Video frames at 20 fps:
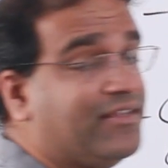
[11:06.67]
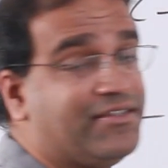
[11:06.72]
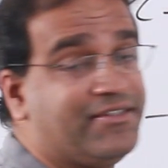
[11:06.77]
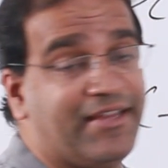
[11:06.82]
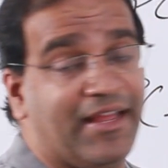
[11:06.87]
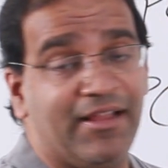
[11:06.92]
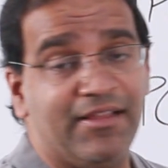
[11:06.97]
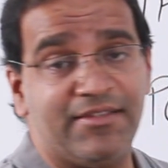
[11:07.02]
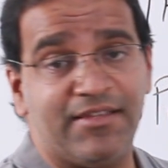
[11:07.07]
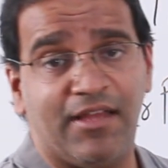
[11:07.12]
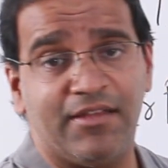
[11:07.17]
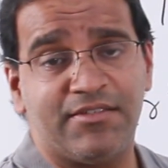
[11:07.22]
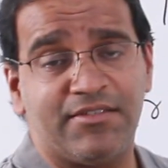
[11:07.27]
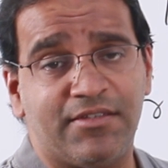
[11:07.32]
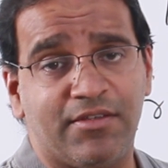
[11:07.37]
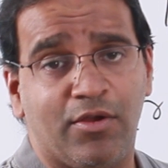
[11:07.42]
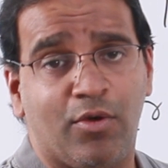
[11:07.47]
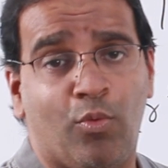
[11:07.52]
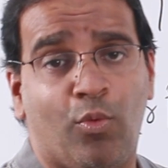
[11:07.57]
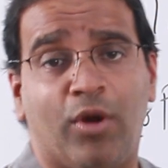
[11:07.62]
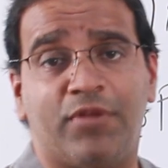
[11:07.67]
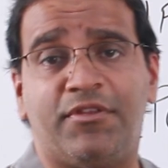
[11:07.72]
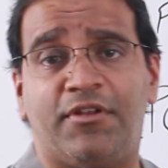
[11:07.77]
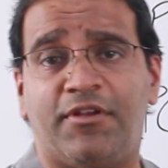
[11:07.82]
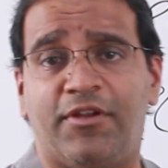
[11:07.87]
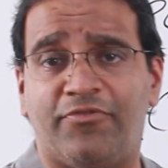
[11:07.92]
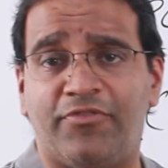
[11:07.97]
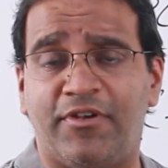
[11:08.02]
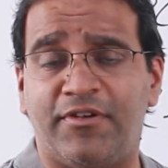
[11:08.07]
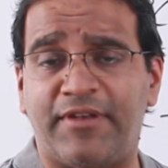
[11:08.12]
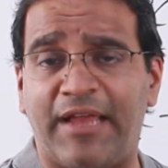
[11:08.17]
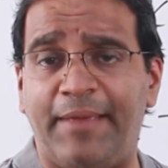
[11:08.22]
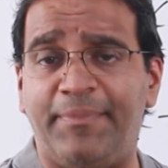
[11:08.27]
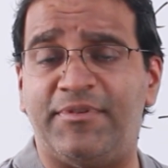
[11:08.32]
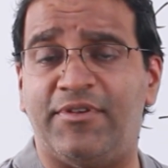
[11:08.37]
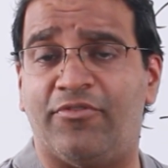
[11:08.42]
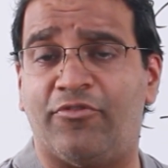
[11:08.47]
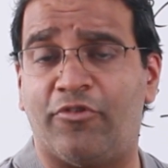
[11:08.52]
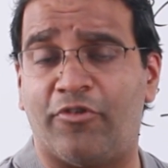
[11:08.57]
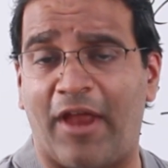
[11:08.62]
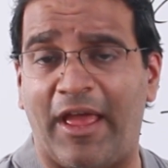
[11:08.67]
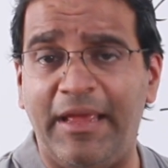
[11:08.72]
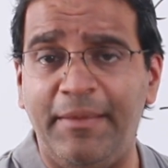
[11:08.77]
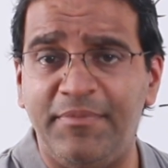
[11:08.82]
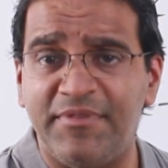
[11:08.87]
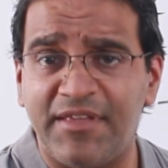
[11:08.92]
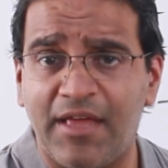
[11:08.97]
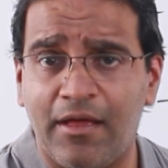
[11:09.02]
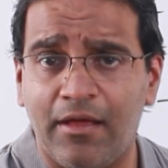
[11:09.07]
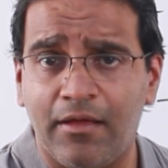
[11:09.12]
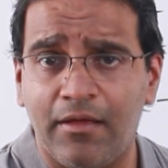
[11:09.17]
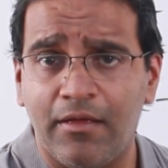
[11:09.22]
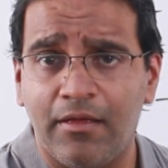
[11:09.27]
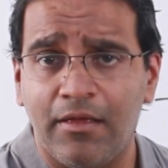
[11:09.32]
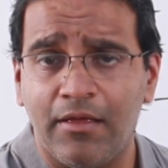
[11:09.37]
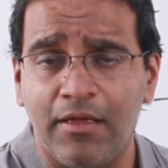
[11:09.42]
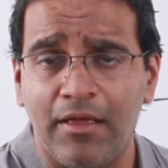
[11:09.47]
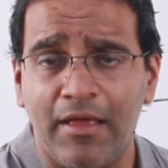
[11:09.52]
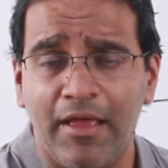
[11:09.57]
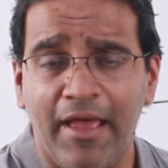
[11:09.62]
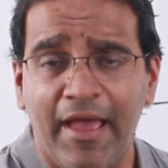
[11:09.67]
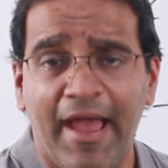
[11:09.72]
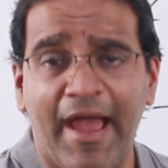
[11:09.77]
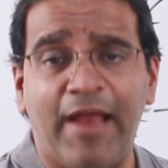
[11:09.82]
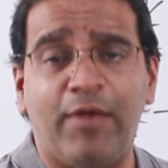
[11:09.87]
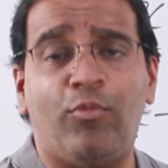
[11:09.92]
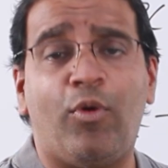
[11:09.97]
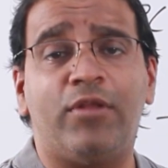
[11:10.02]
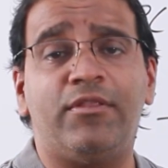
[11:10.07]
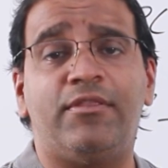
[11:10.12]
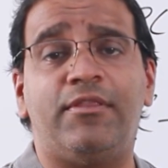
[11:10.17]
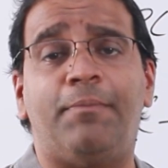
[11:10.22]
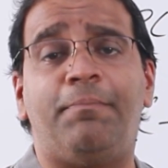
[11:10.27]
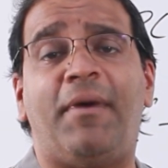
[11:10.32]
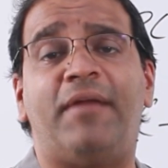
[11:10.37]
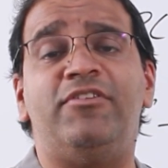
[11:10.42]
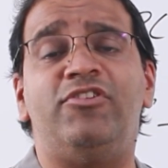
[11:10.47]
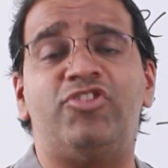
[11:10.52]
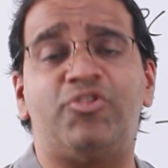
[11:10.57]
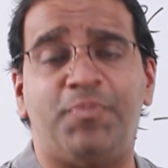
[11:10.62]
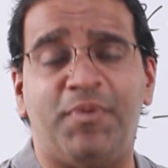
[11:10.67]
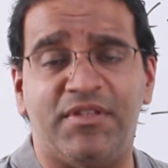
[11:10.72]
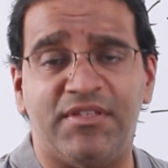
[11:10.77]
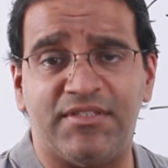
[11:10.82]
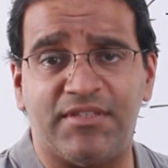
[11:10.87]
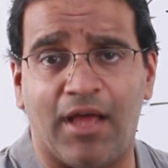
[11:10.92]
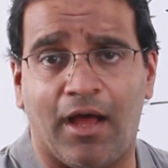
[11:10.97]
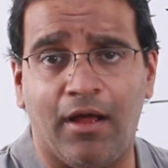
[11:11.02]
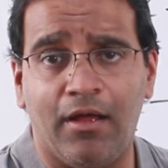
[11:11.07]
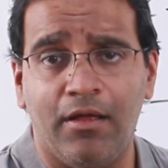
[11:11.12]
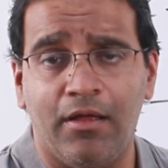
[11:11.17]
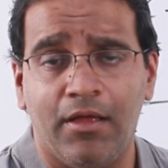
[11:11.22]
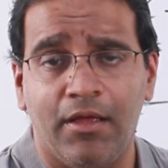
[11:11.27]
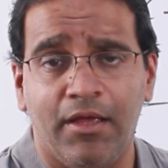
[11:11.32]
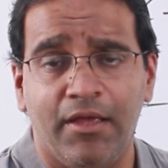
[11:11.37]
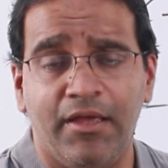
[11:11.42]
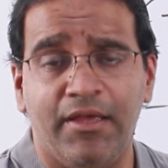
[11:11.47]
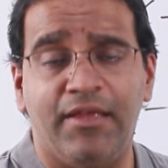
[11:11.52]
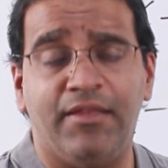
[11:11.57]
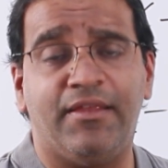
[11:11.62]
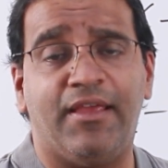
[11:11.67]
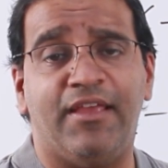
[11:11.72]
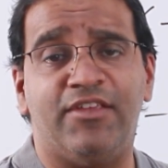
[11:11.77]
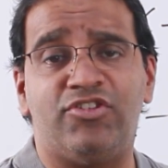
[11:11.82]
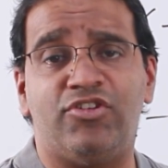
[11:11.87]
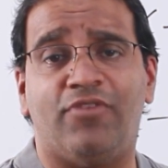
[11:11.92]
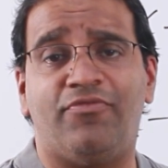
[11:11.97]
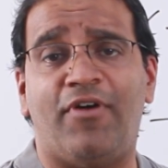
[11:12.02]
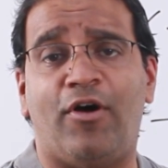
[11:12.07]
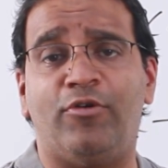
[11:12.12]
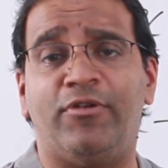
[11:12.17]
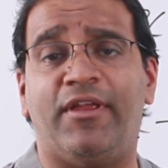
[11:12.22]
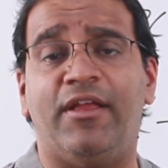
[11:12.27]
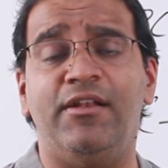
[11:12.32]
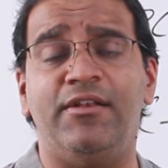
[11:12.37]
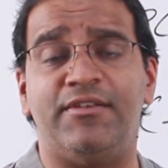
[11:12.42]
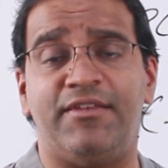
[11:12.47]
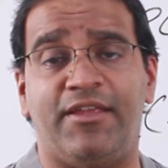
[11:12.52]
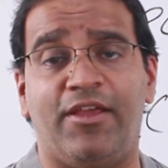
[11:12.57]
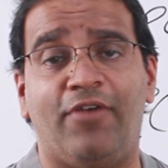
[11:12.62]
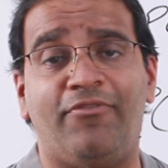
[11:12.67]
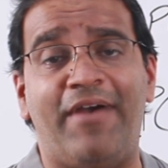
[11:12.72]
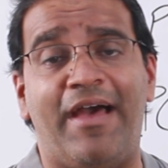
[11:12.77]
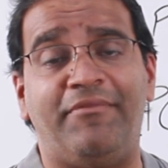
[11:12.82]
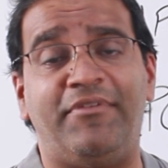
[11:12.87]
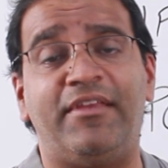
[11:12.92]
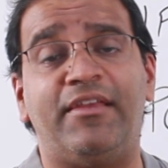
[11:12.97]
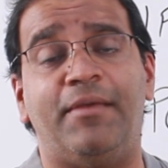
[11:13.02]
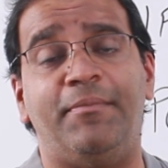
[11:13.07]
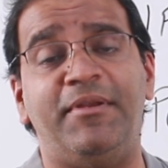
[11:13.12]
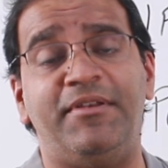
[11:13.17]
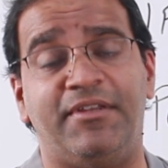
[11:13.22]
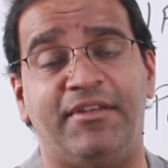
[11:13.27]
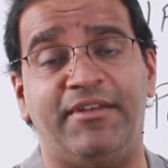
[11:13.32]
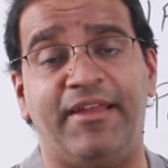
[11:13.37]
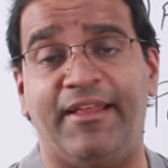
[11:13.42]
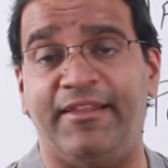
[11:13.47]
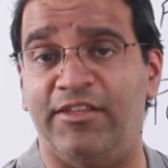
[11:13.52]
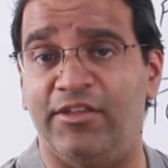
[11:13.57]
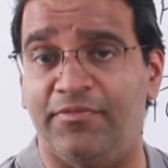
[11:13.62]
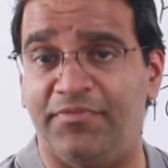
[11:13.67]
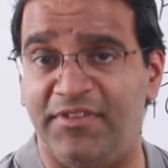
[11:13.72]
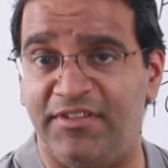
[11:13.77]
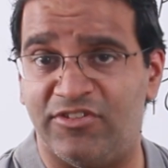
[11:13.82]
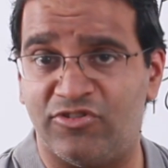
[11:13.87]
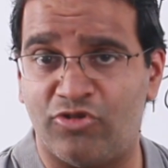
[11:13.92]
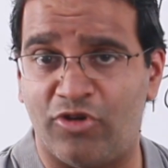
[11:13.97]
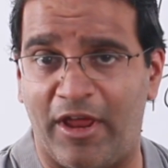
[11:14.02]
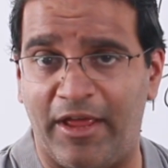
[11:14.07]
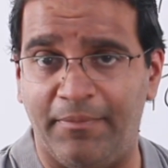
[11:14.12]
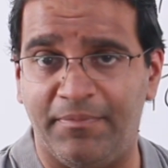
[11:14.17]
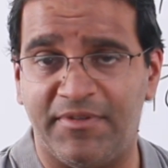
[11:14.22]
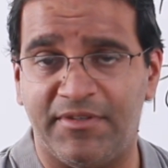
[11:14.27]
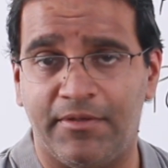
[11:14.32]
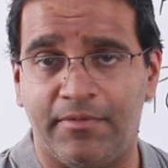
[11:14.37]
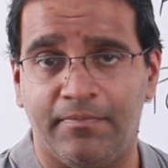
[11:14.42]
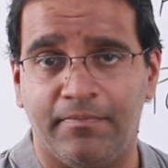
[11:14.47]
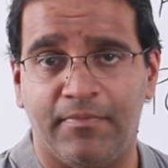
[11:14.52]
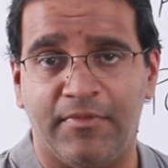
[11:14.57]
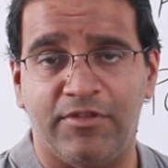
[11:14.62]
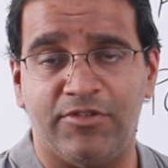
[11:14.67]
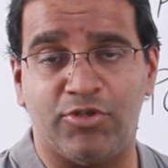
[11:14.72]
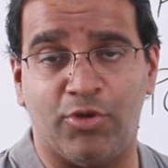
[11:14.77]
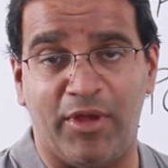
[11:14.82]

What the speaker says: means it tells us what the different types of crimes are and what the punishments are in case you're found guilty of having committed any of these crimes.